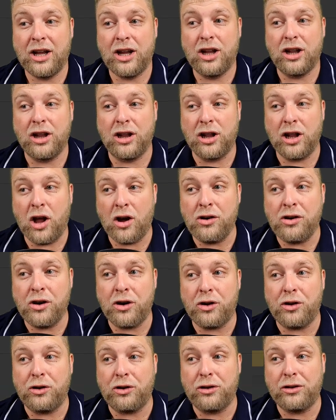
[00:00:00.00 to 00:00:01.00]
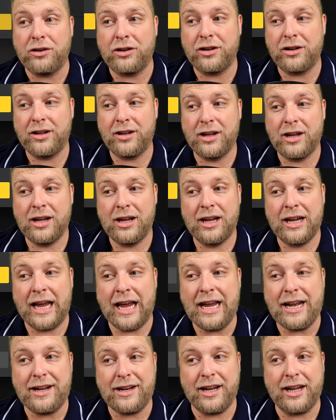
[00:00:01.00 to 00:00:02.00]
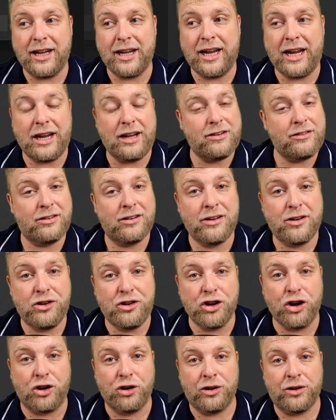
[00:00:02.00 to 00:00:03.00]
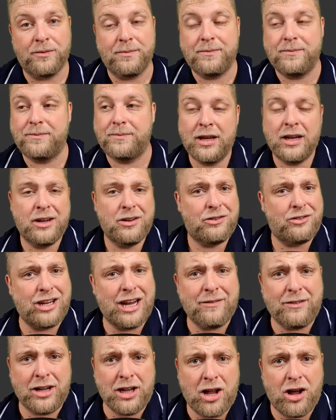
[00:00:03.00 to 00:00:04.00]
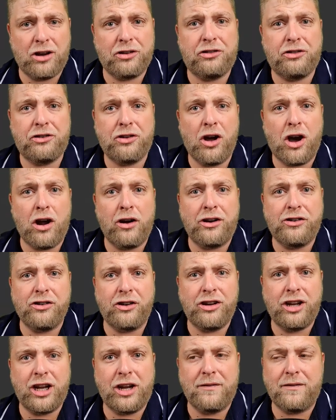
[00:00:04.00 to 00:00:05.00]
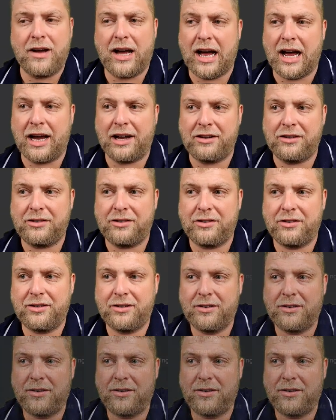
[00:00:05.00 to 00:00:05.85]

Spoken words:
long hold, hit Delete, Done. Save a lot of storage on your device.